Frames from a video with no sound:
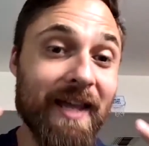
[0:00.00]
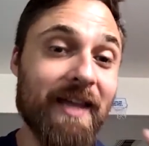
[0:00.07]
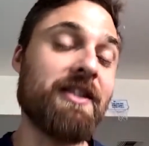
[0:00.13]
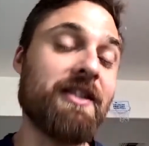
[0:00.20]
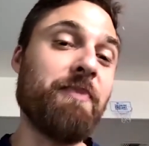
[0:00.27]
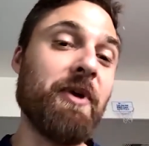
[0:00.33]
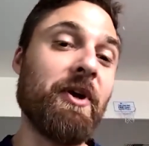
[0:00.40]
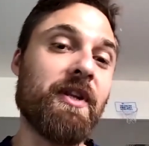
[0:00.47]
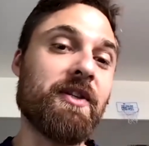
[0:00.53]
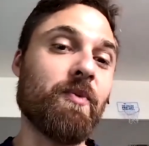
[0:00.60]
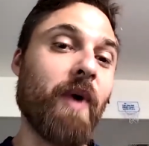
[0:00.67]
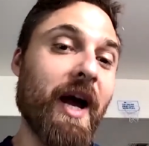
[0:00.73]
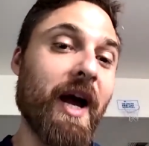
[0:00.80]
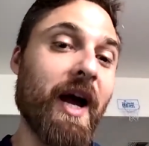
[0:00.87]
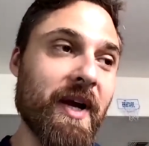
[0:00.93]
experience.
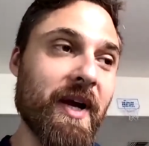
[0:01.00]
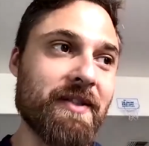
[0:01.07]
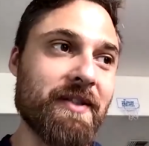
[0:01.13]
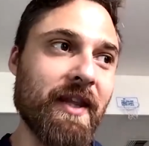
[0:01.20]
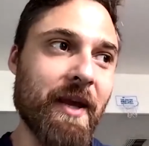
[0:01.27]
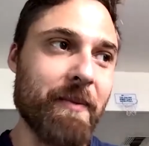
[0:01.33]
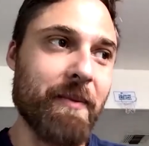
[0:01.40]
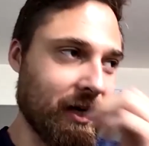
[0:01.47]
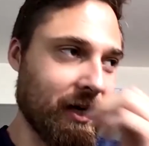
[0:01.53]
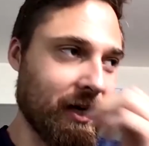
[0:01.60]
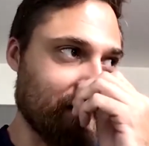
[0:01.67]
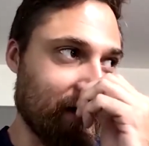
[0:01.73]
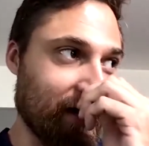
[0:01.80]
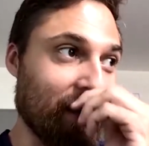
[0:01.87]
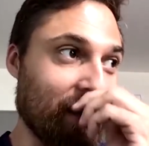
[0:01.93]
Why do I say that? Because
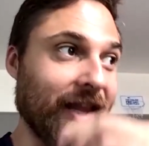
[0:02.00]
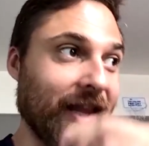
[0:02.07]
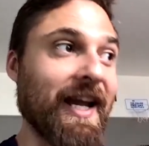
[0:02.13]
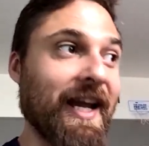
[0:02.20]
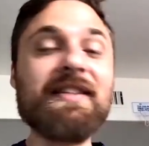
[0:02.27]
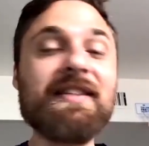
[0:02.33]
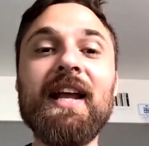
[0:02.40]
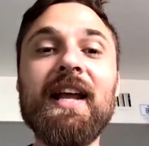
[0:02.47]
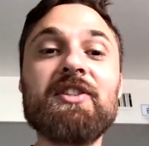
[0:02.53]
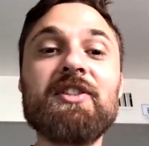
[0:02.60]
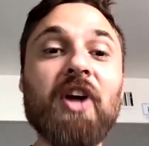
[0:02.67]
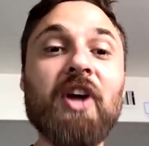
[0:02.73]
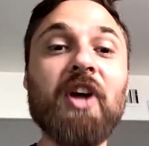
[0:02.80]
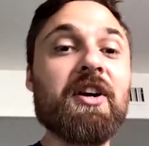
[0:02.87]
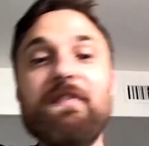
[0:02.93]
like I said, I
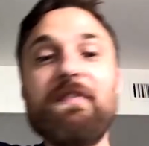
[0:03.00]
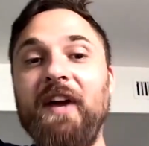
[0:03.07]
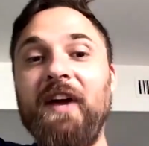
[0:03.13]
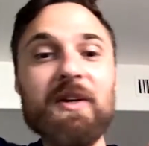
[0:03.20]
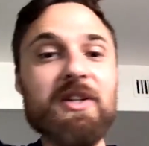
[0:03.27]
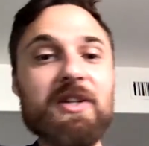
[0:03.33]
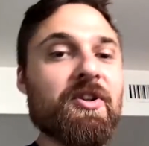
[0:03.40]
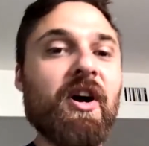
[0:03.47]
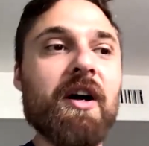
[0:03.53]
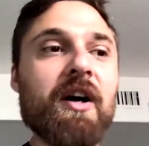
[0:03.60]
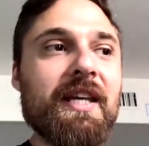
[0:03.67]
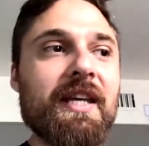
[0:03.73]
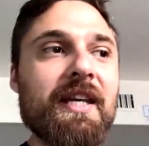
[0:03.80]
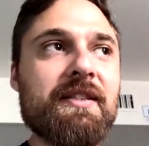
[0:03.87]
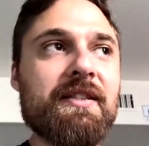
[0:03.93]
started off very
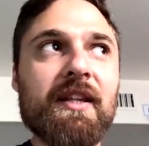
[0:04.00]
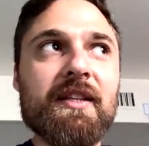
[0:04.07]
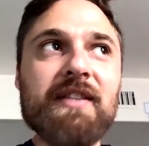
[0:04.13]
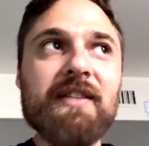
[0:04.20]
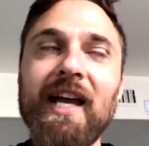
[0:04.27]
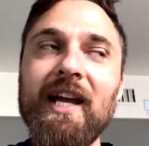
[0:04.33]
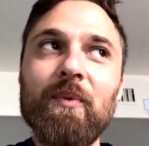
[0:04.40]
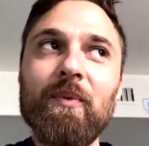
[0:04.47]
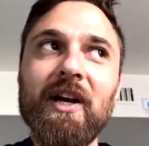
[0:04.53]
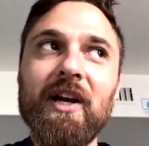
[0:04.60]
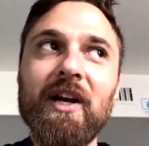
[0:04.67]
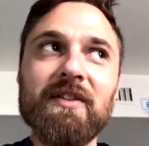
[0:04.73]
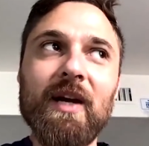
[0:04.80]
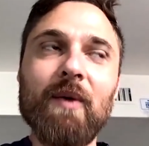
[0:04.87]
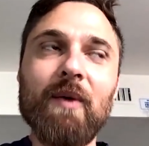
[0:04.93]
strong, easy. The second one, I
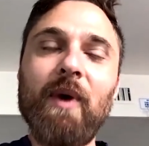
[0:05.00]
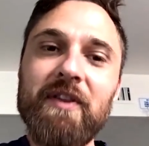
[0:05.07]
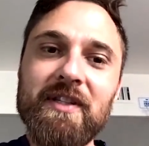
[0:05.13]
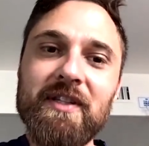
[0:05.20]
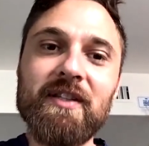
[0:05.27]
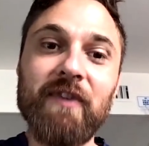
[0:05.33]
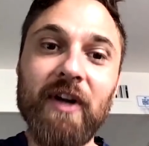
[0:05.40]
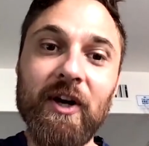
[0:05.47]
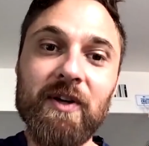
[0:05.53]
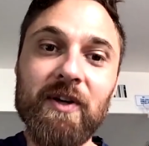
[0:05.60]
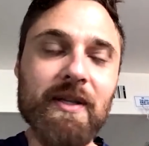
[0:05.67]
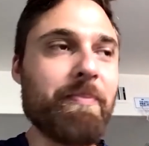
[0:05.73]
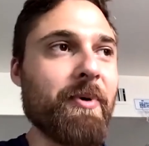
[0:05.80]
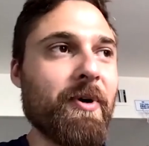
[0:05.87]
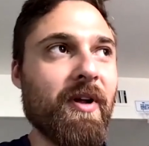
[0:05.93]
was like, wow, this is very
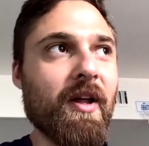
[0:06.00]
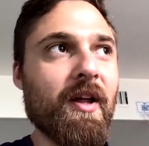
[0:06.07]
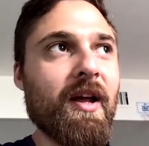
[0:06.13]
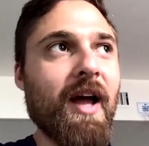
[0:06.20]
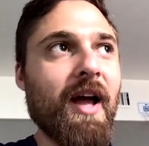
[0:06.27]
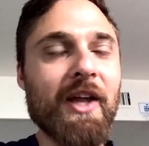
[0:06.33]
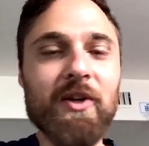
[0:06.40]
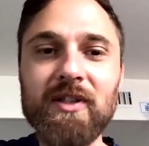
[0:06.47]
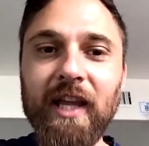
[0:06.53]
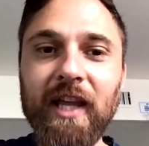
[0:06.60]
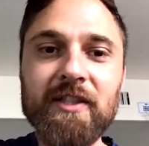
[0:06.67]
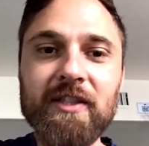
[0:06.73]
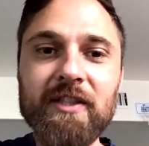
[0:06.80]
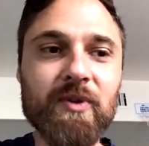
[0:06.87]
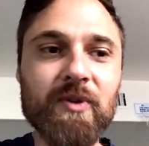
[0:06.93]
simple. I use
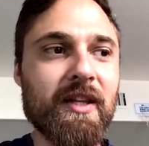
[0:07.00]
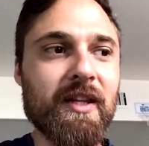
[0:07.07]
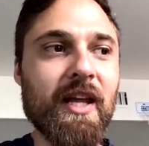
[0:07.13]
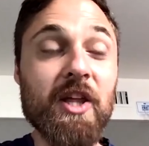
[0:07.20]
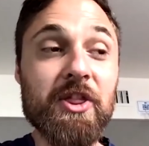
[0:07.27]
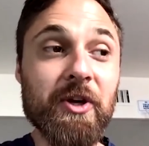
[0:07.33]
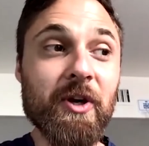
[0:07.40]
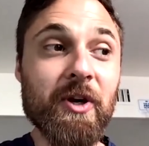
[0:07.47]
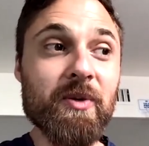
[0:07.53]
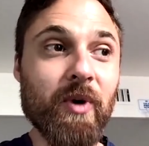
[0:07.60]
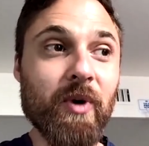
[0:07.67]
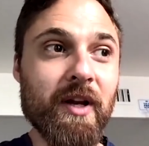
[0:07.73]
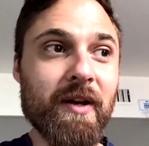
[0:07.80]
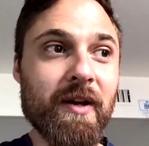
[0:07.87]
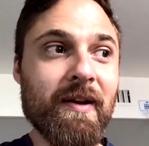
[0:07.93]
less strength. And the third
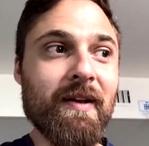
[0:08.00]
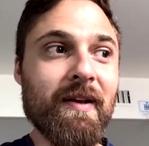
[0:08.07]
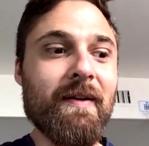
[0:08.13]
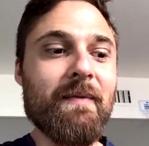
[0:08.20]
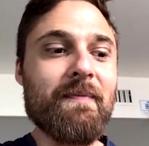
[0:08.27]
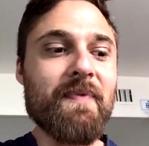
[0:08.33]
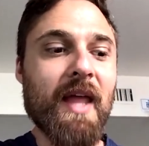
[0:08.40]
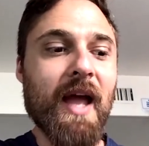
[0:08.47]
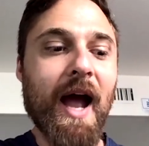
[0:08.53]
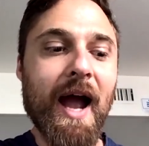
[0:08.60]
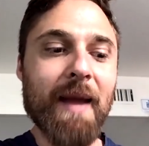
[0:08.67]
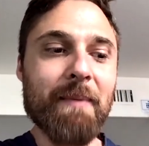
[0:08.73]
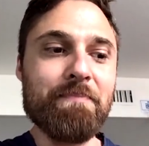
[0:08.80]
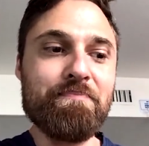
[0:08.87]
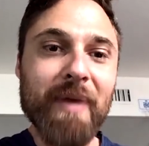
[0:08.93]
one,
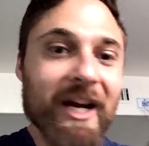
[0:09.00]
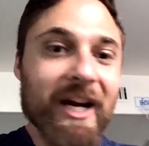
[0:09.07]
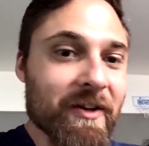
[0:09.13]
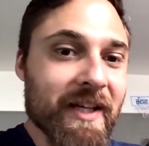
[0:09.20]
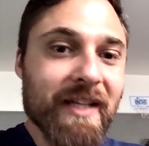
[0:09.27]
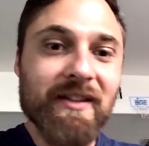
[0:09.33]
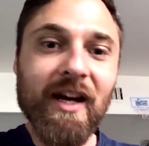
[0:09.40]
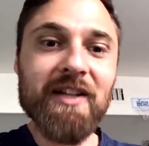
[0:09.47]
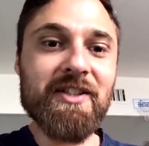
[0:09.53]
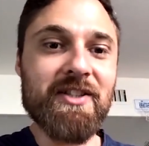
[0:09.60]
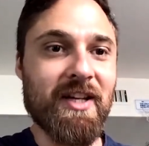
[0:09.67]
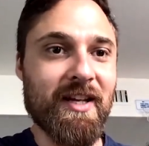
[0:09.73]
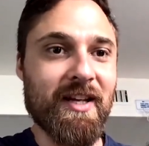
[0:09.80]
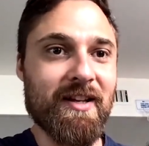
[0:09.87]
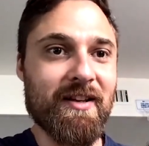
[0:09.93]
I barely touched
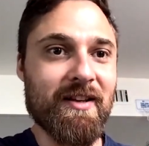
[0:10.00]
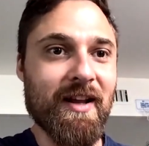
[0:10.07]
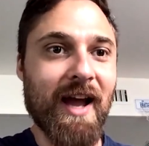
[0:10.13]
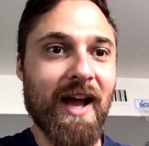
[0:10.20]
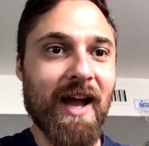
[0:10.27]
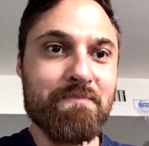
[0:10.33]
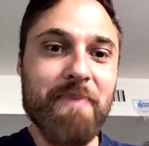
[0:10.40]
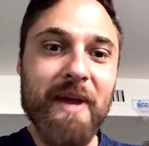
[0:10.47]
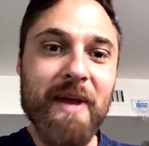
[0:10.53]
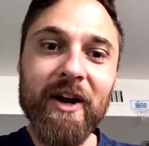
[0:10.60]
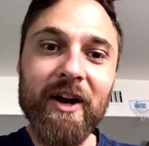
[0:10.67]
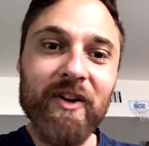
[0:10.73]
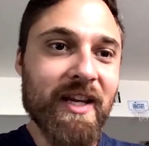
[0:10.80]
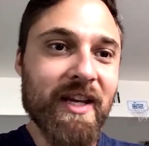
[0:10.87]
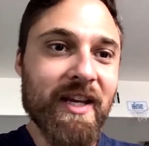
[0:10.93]
it. I
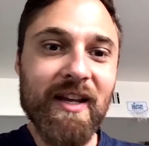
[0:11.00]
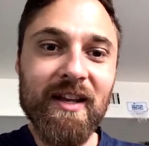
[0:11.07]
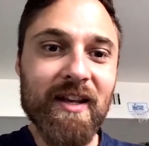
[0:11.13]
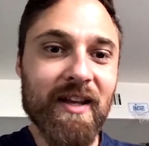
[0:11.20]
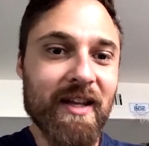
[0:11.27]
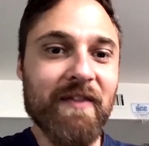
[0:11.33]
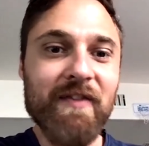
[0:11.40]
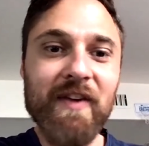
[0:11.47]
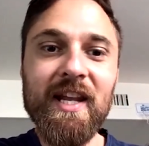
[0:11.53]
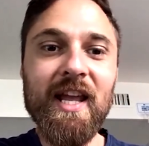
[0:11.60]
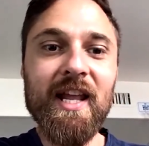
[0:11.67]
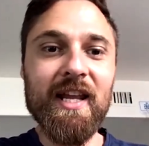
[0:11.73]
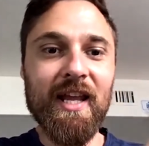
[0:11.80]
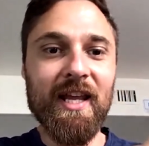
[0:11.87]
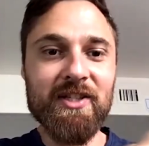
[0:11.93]
barely even hit
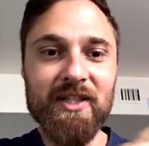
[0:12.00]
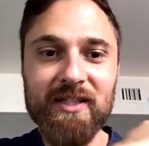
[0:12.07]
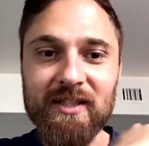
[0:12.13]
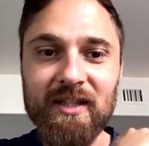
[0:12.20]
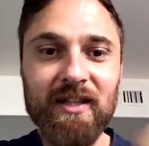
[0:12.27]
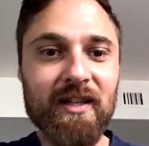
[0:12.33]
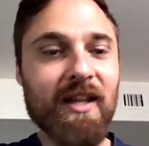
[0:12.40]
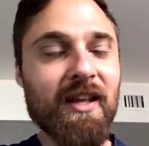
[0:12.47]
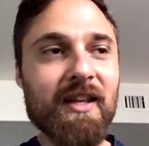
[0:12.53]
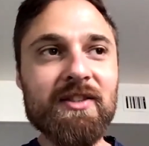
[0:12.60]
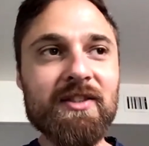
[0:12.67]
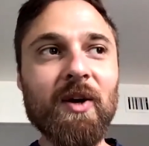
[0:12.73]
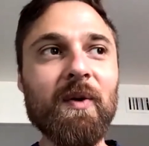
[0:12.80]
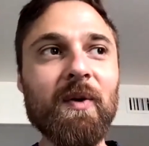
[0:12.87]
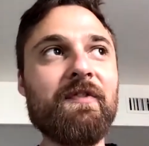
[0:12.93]
it. It's just,
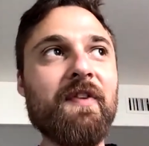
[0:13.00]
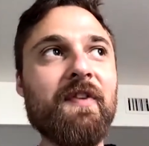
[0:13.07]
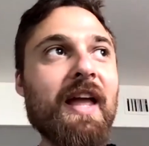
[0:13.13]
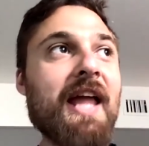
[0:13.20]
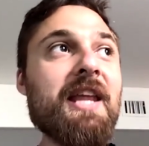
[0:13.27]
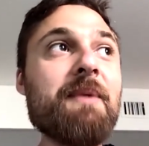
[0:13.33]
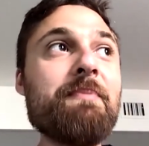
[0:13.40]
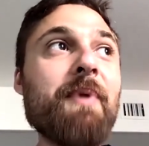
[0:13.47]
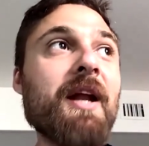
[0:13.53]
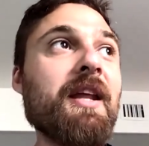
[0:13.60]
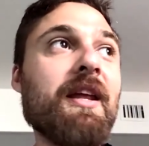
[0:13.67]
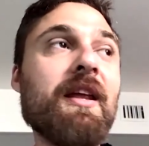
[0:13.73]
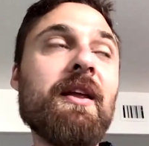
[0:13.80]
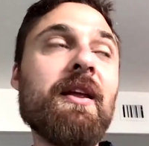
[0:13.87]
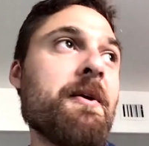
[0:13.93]
so if
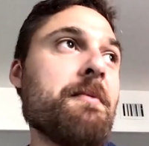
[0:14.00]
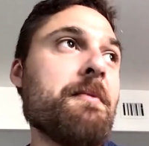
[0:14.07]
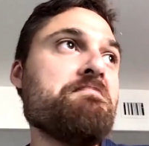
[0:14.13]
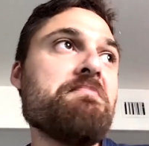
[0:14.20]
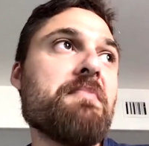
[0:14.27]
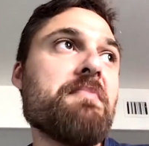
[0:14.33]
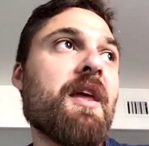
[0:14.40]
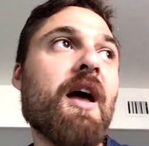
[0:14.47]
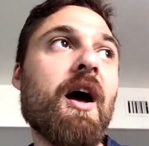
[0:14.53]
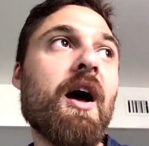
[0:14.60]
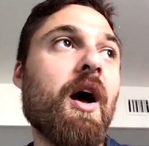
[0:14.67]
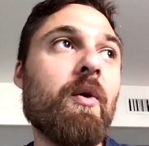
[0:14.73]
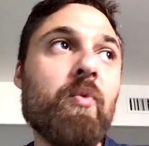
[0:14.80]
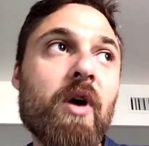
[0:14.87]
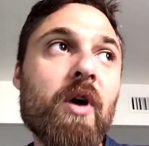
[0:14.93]
anybody, a